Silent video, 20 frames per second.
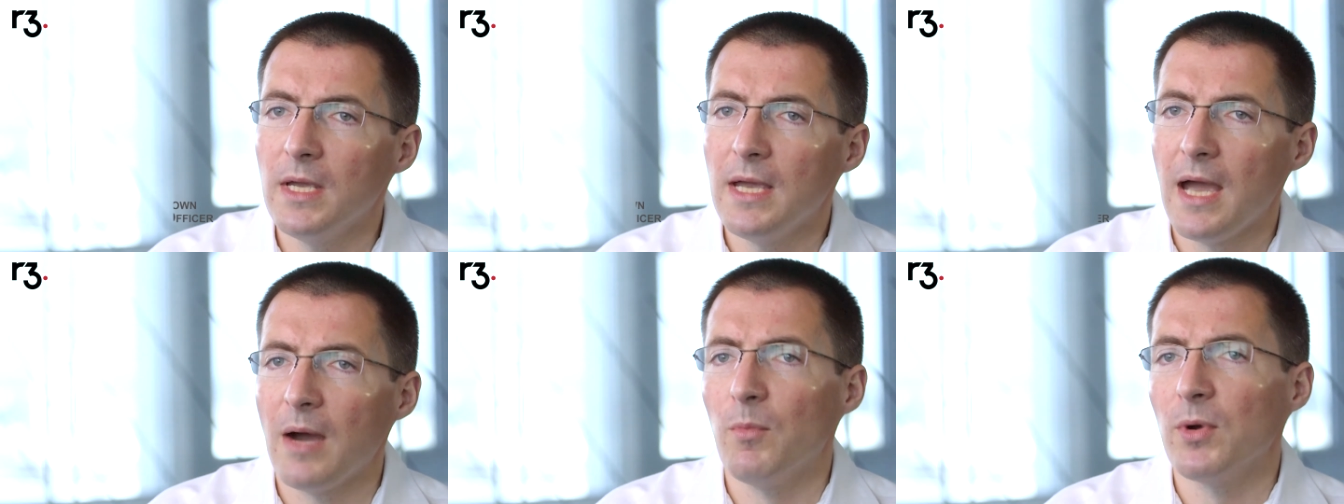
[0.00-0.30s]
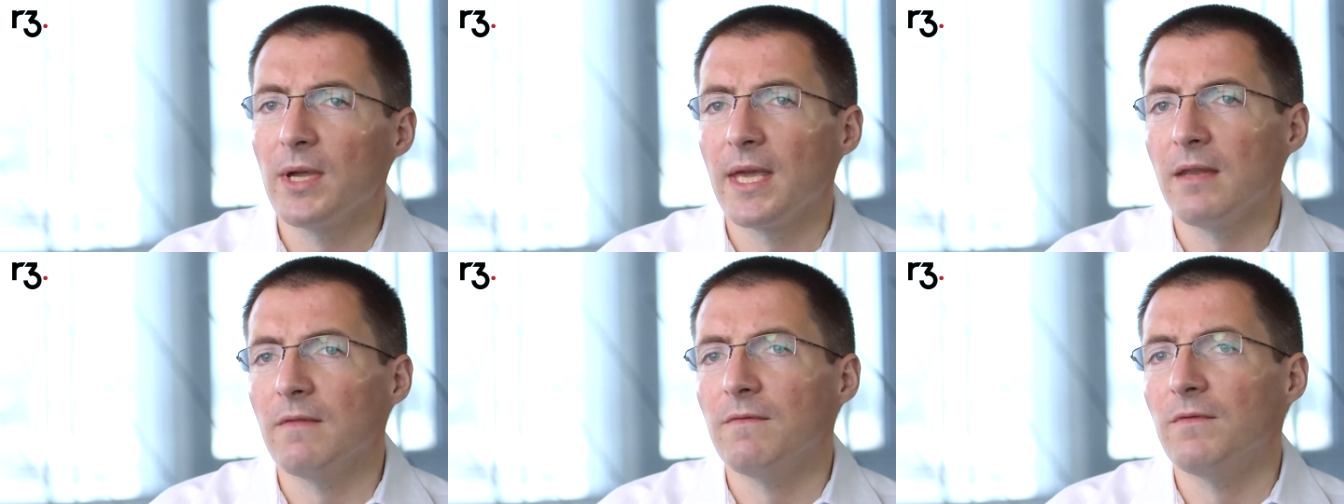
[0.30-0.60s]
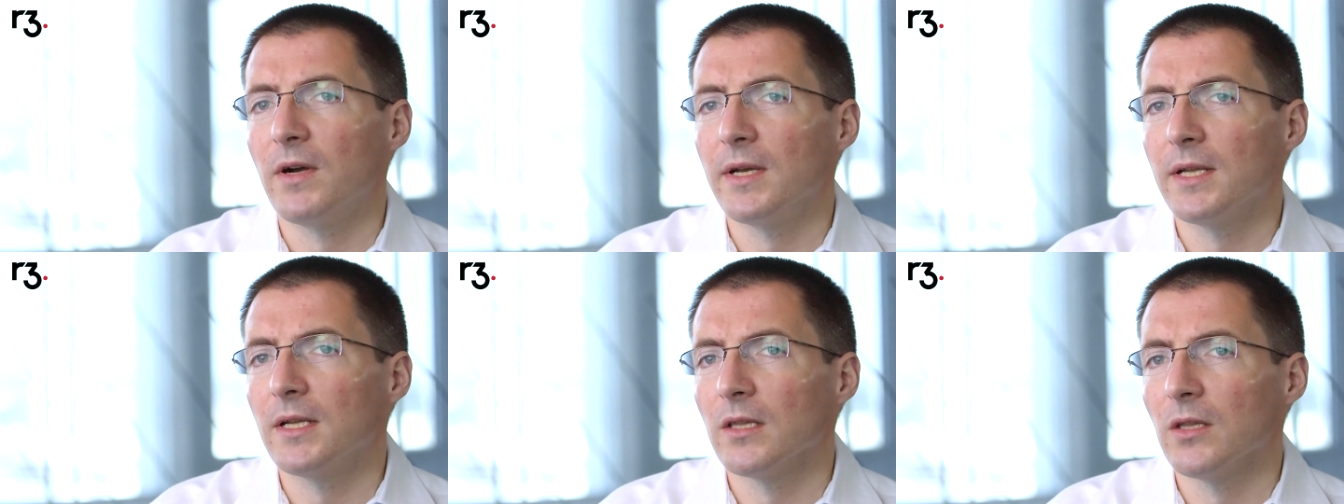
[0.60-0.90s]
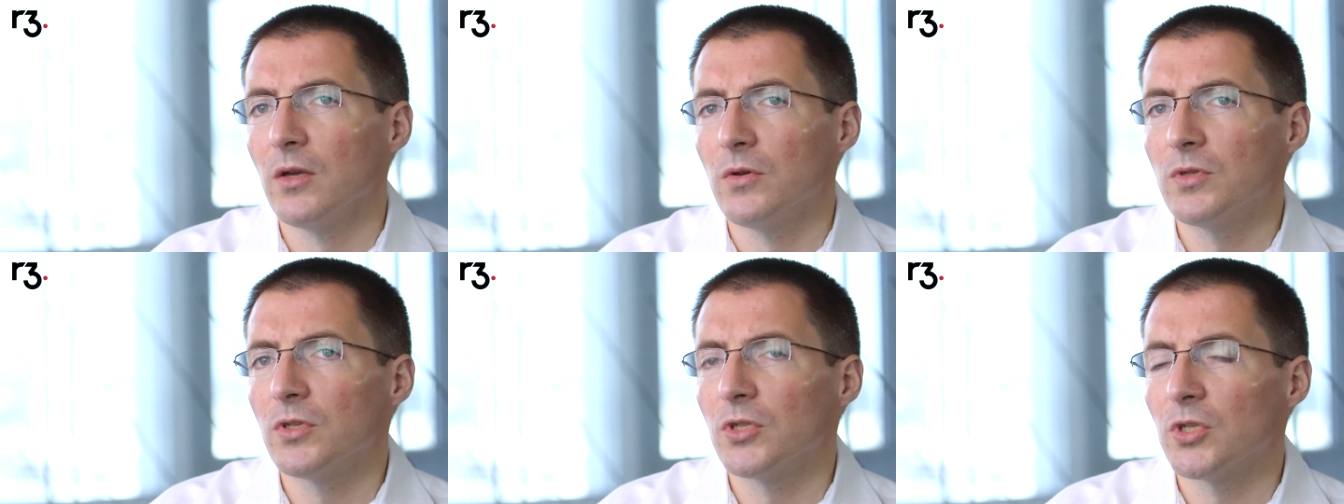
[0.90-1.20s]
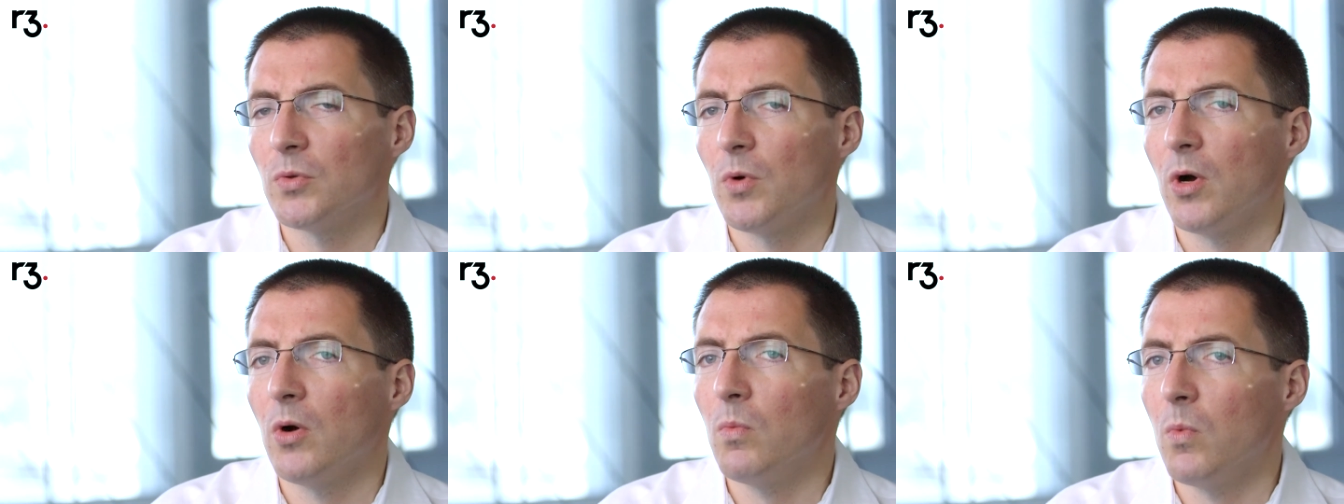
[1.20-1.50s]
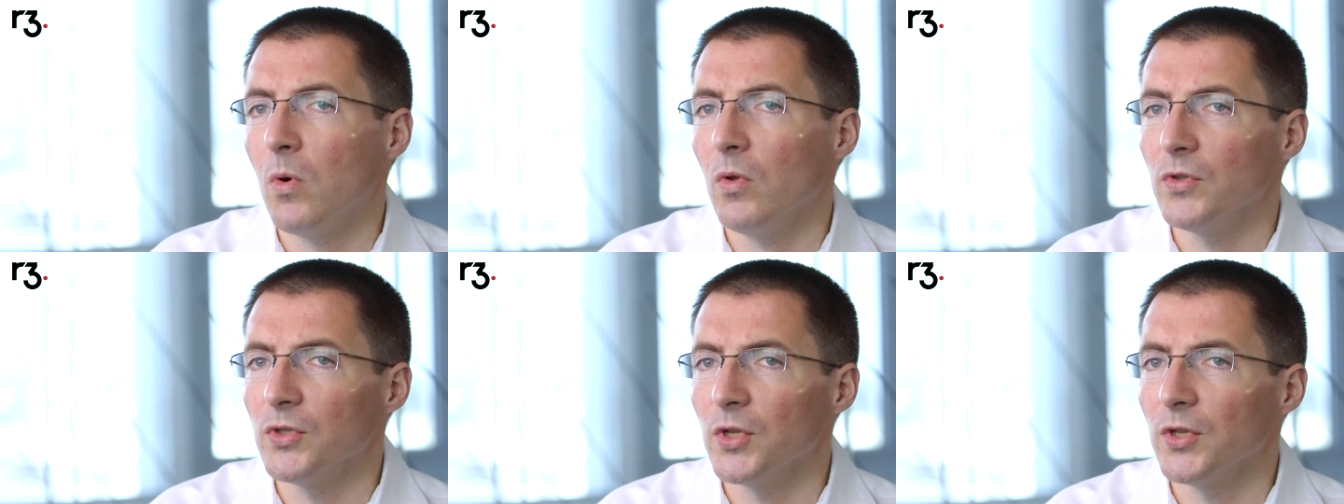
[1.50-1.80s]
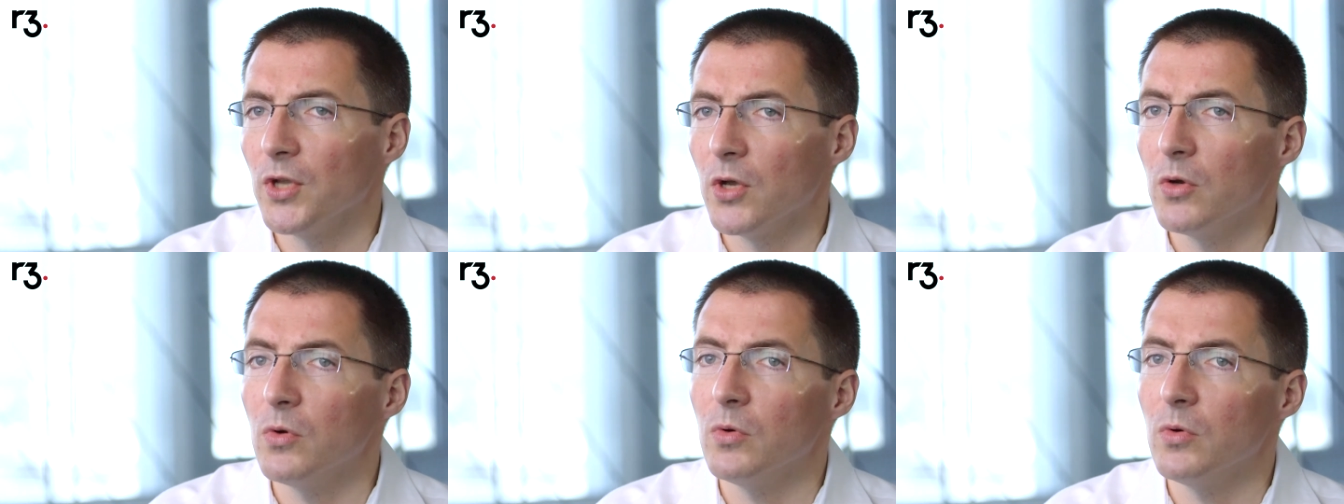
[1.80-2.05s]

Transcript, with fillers: and we're getting very close to our 1.0